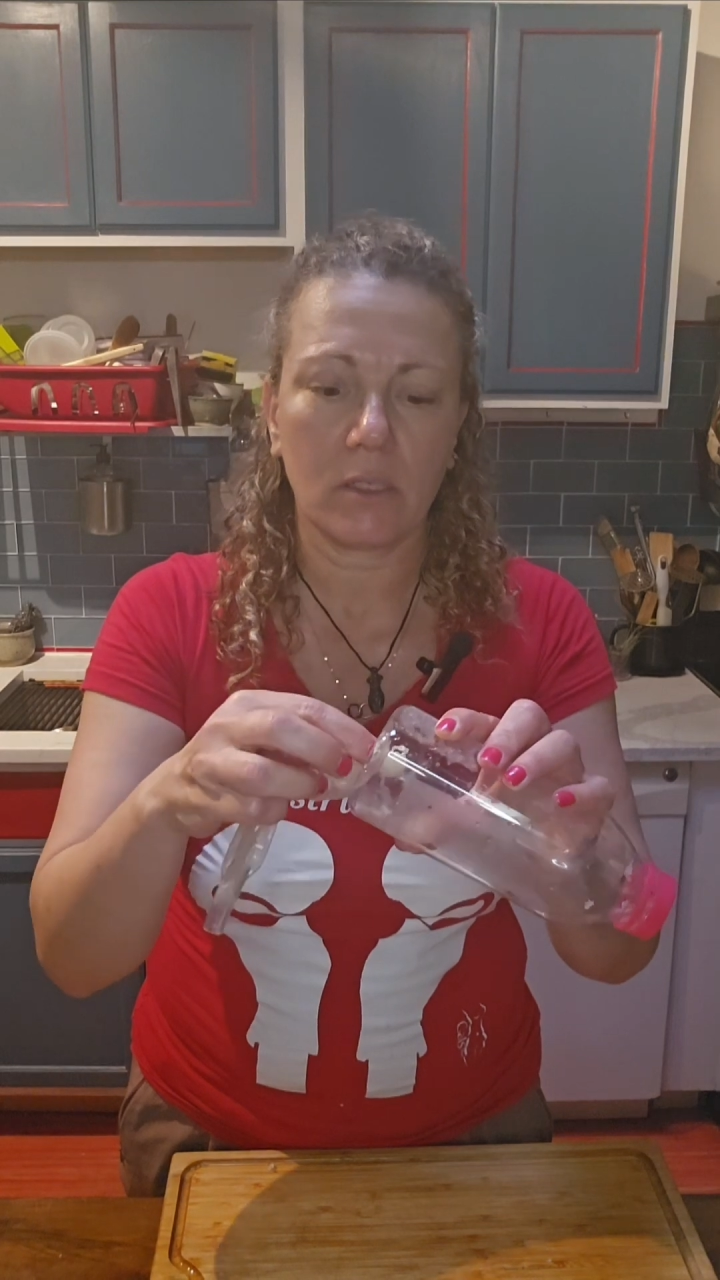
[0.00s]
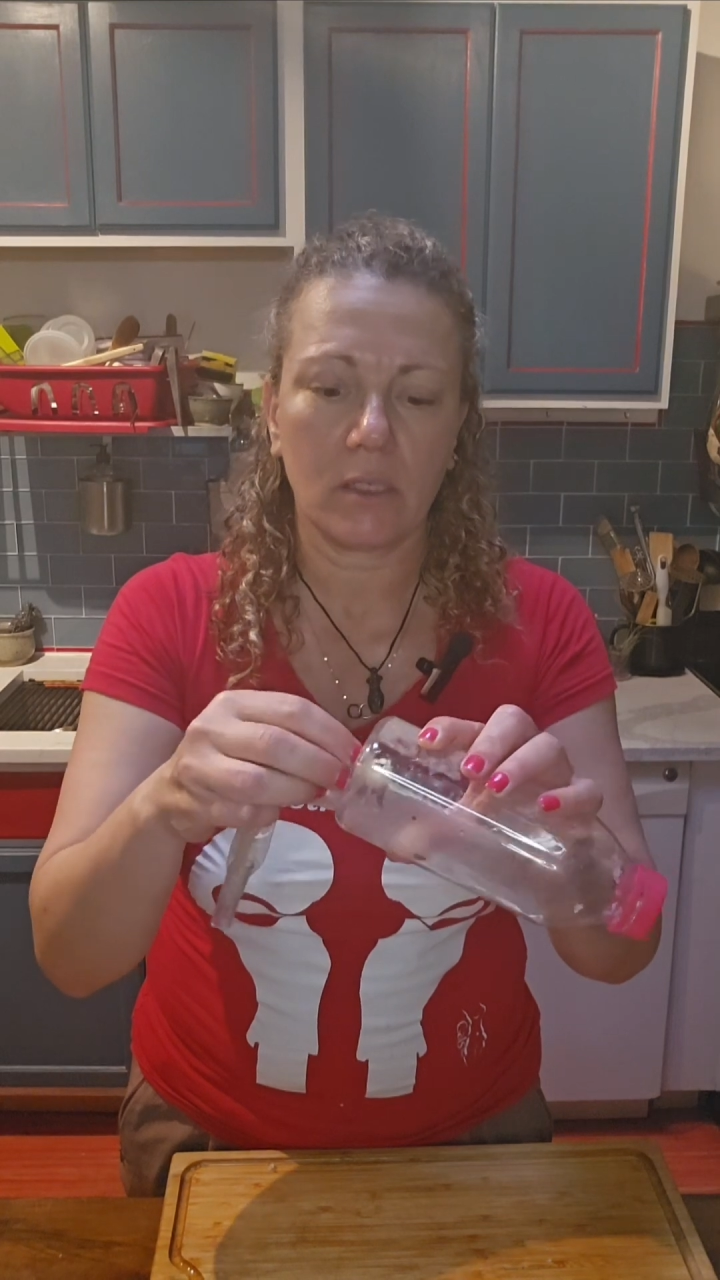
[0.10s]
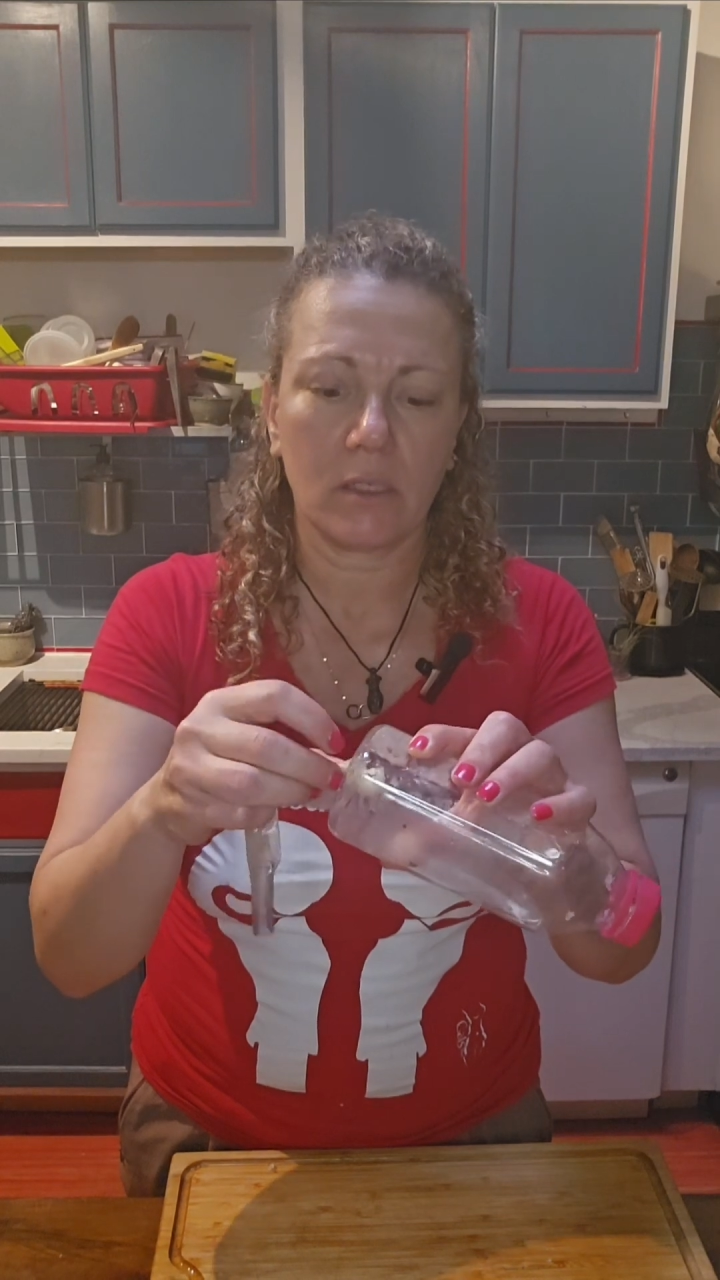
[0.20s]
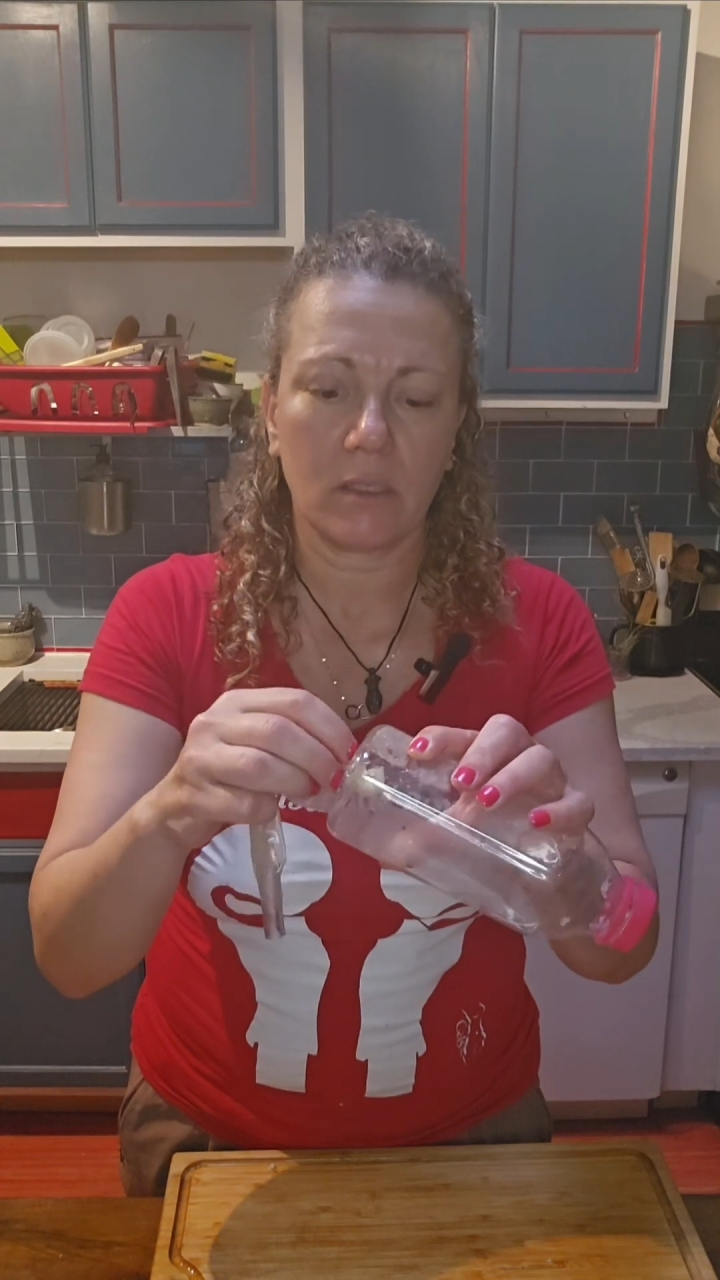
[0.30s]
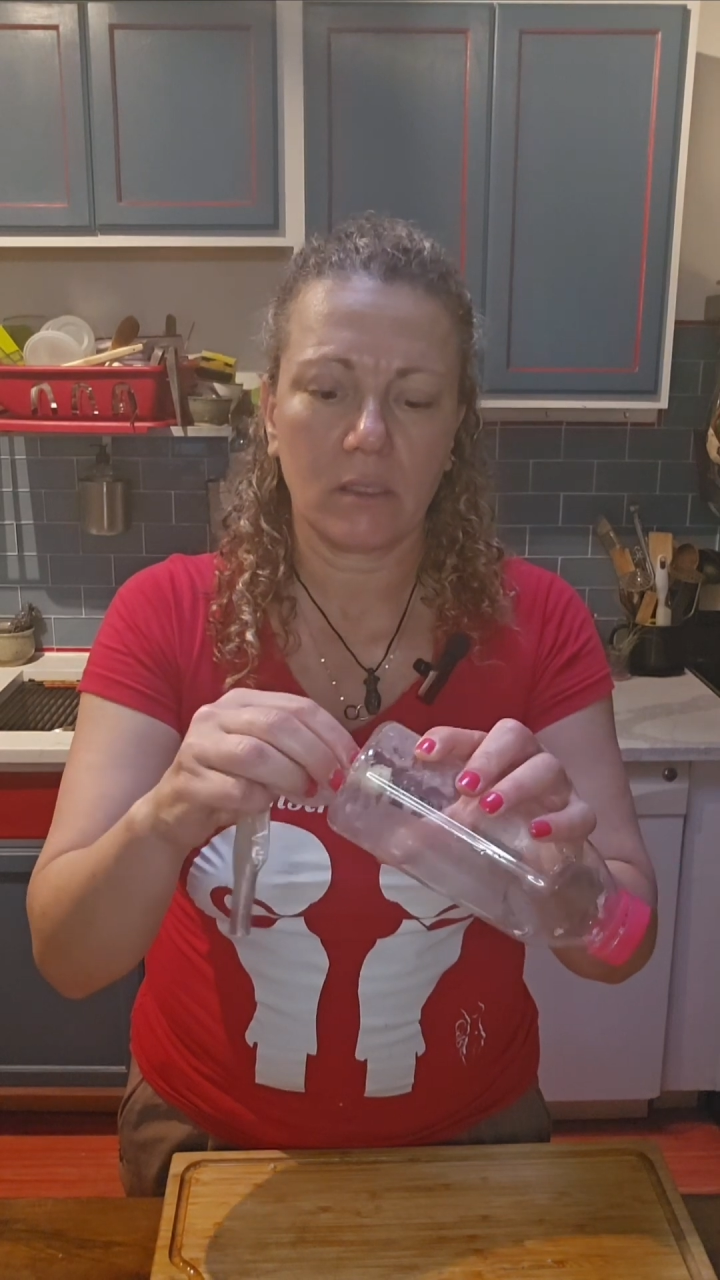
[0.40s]

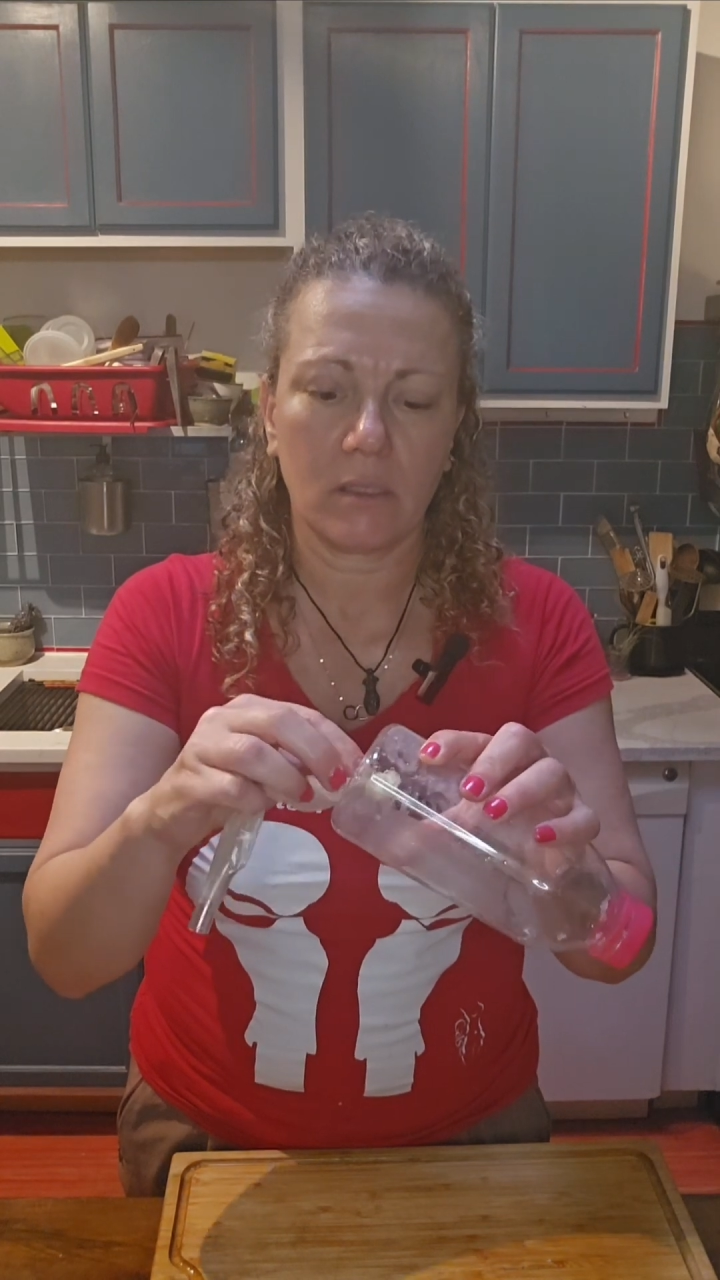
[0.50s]
it